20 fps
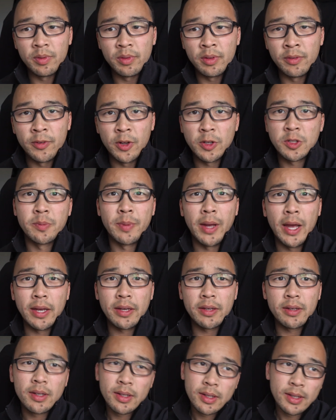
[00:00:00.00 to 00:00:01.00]
vlogs are
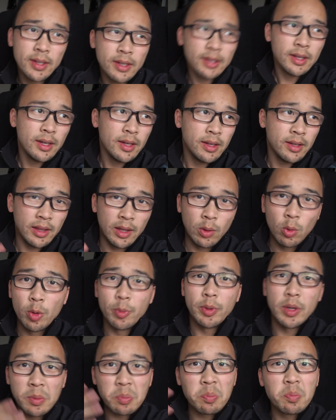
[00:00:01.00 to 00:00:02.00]
back. They will
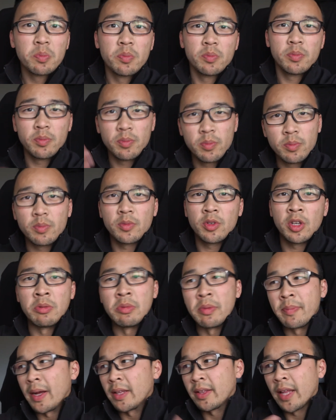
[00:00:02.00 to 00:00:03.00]
be
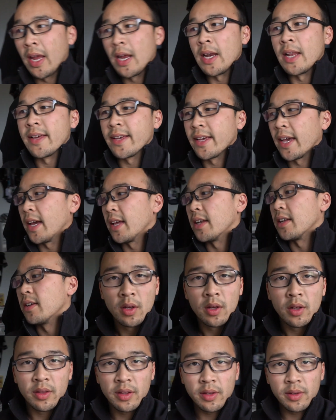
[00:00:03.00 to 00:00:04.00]
coming back daily again.
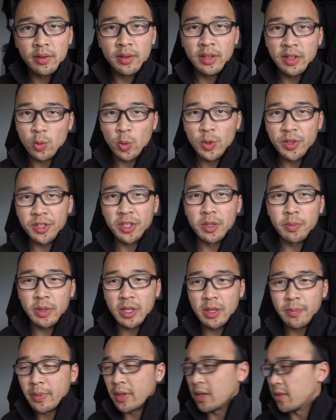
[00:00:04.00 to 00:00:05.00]
This week's going to
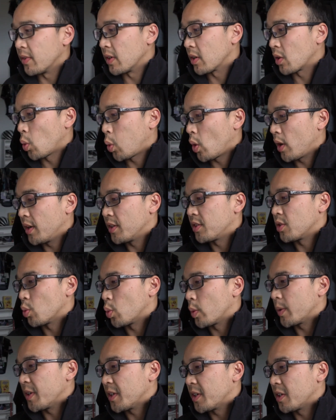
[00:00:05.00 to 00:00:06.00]
be a bit of a quieter
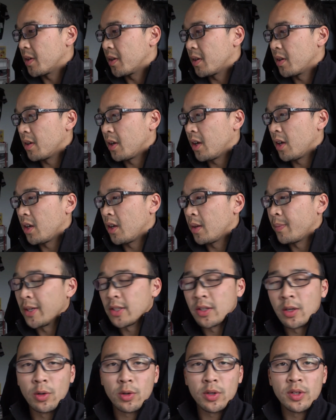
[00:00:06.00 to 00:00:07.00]
week. I'm
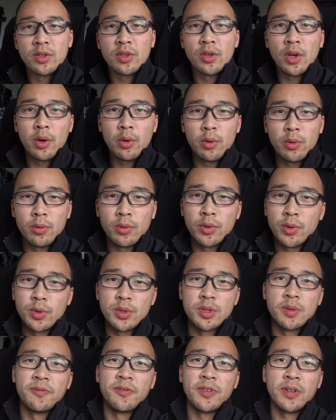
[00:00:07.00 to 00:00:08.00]
actually looking to go and do
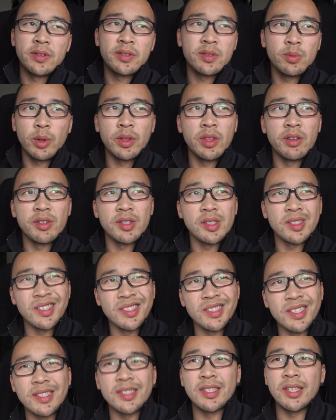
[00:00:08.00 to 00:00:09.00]
some things, whether it's a
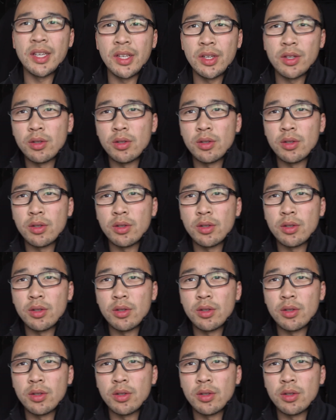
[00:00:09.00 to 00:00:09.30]
city